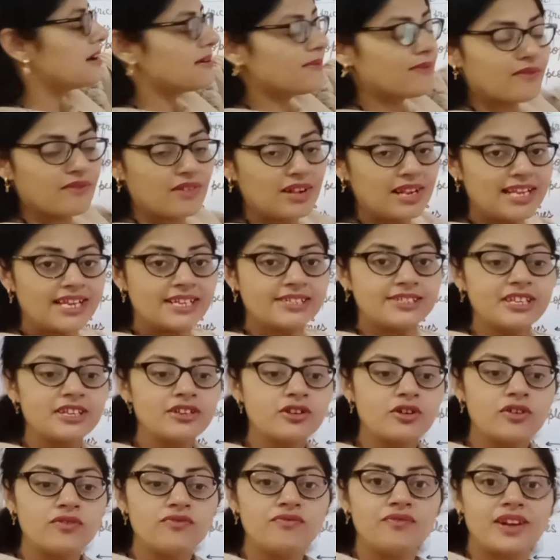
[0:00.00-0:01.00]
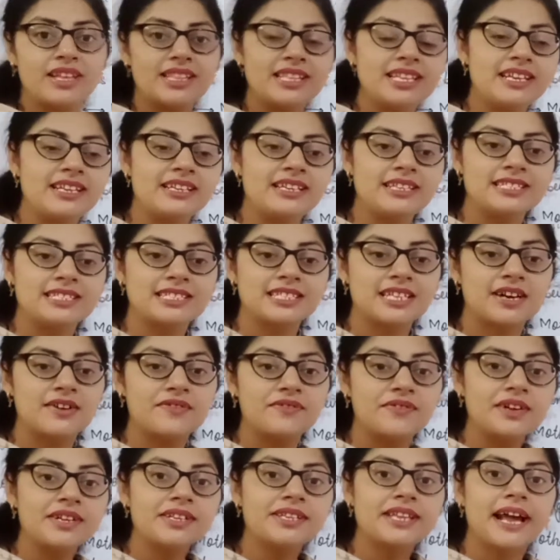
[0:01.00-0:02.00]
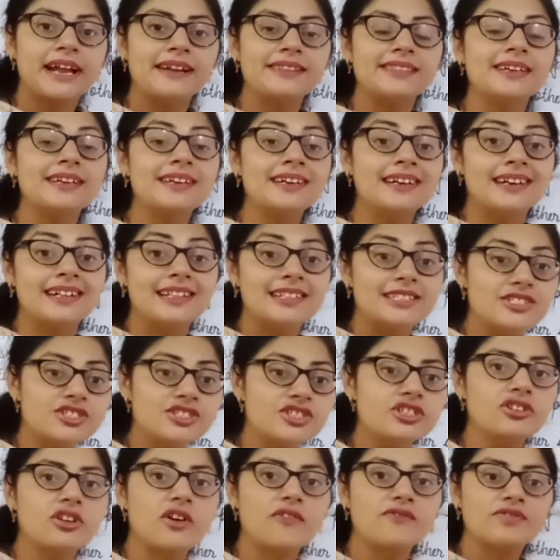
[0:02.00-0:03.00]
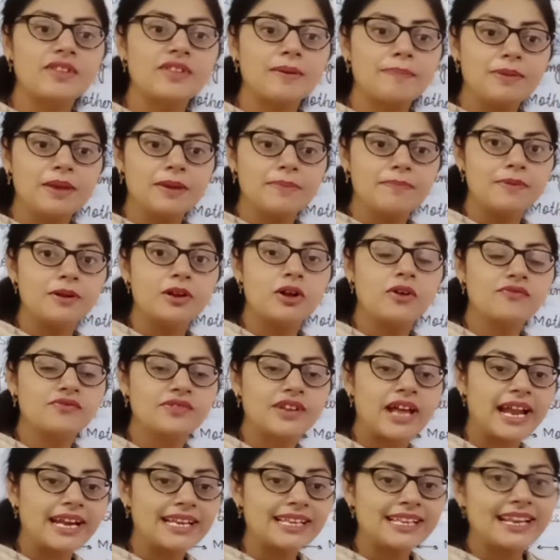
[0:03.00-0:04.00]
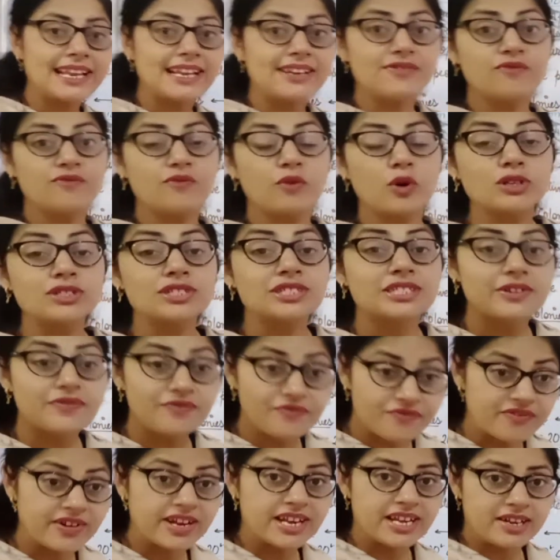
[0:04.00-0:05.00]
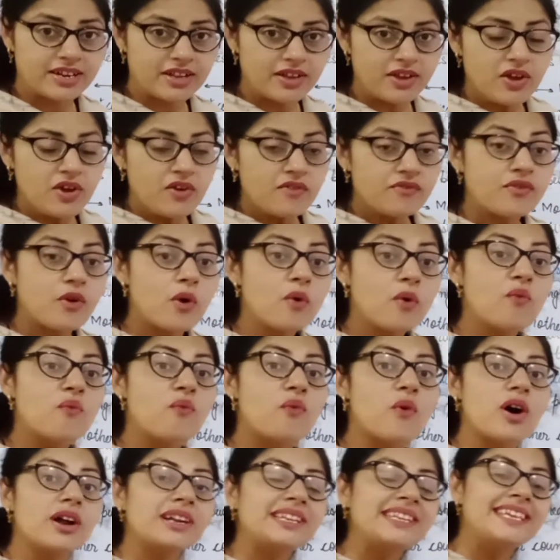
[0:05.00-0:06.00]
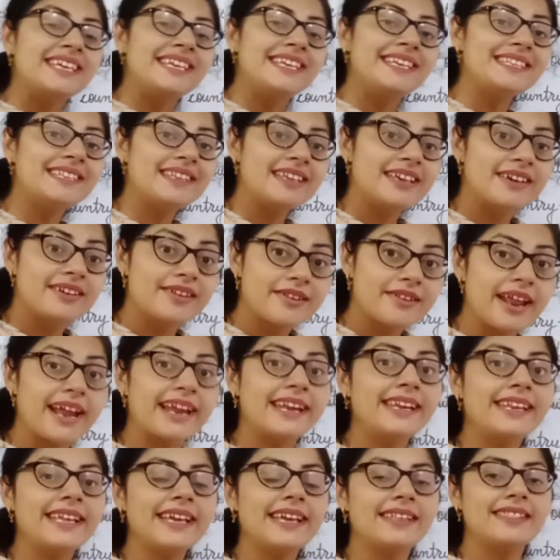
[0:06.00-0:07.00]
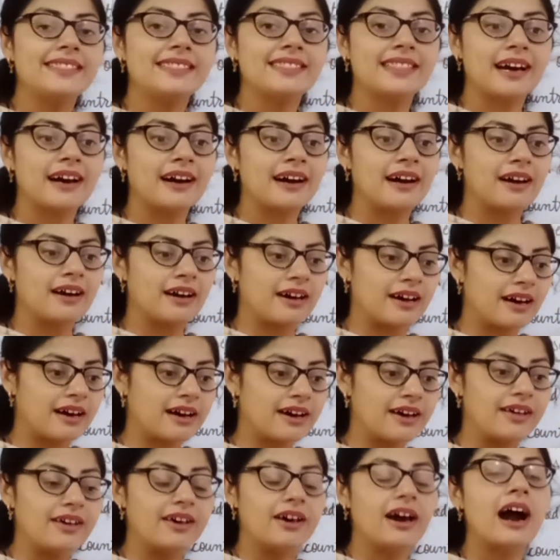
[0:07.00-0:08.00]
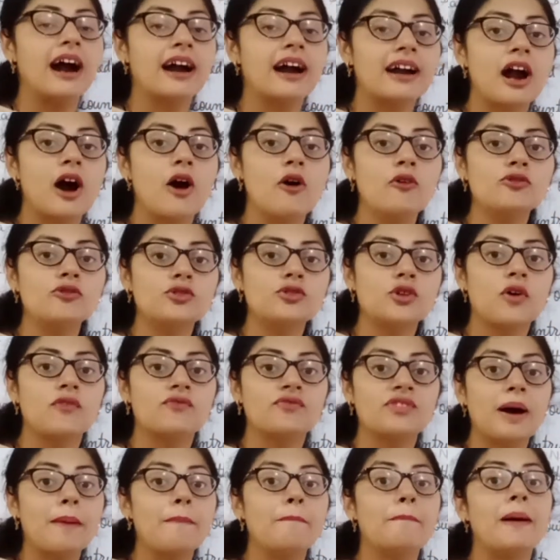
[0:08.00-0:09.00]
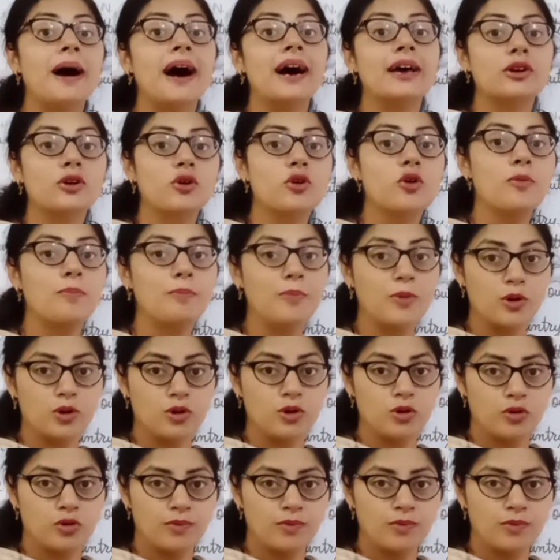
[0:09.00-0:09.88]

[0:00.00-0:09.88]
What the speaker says: later on, when he discovered that the culture of the people of that land was different from what he read in the account of the Marco Polo.